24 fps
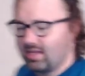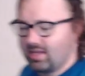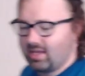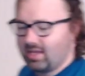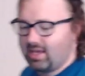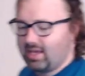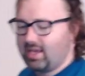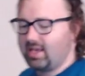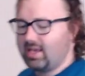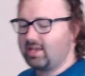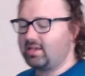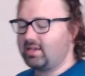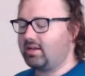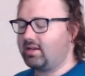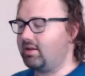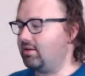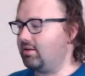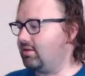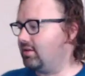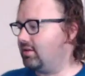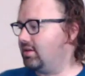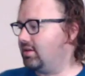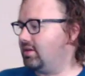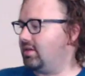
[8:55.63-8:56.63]
And,
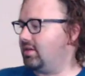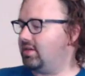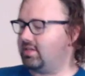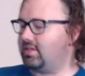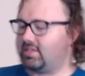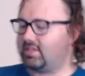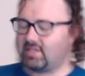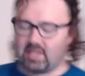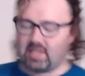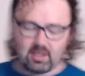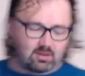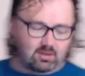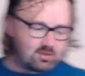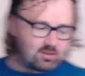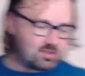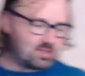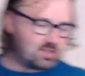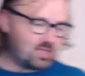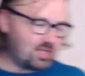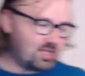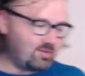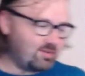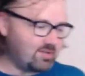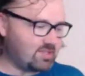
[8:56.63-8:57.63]
the sales
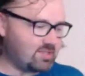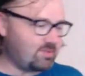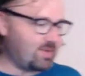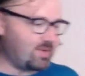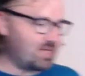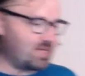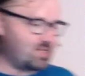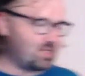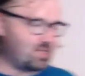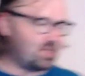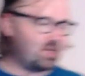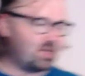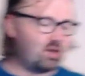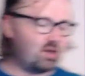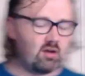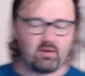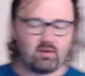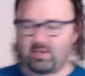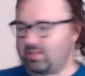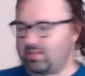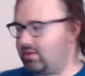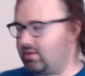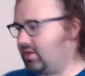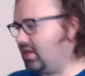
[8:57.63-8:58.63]
team is basically
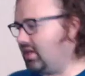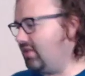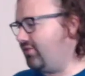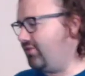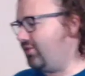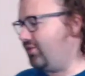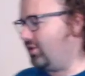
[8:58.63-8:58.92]
always looking for,